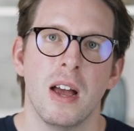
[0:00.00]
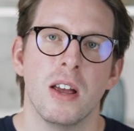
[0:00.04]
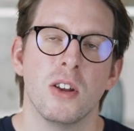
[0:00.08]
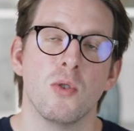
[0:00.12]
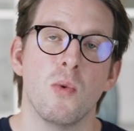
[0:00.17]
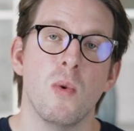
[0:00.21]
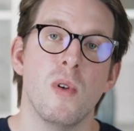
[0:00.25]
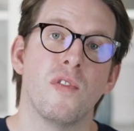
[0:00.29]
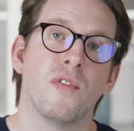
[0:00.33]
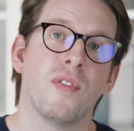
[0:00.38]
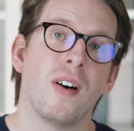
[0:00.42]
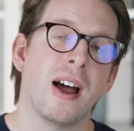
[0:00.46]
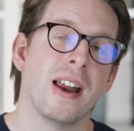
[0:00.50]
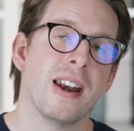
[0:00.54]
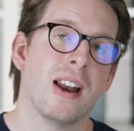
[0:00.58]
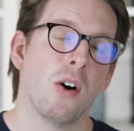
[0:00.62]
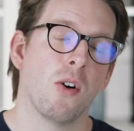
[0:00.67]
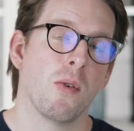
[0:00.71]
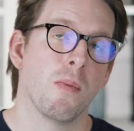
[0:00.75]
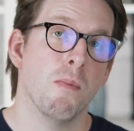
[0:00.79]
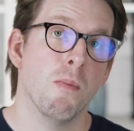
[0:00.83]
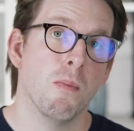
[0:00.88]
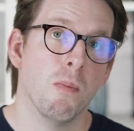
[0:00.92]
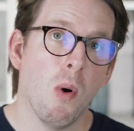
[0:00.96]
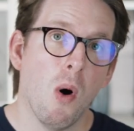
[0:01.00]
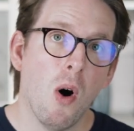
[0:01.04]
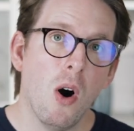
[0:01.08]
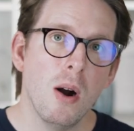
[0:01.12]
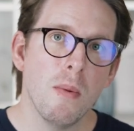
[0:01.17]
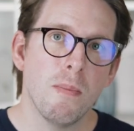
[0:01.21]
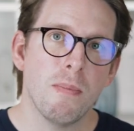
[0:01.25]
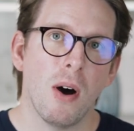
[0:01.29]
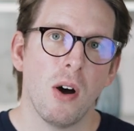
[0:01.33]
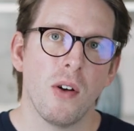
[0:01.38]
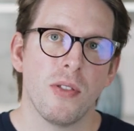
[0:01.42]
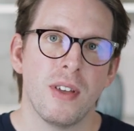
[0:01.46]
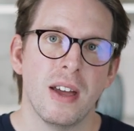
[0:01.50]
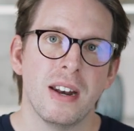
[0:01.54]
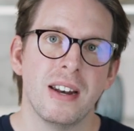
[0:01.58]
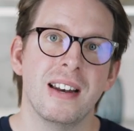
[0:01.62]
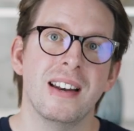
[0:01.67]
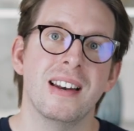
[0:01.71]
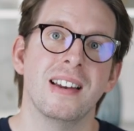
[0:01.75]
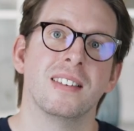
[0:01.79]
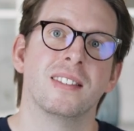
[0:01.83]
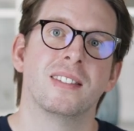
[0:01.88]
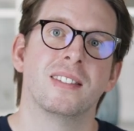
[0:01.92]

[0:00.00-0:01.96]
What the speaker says: You will find out more about that in the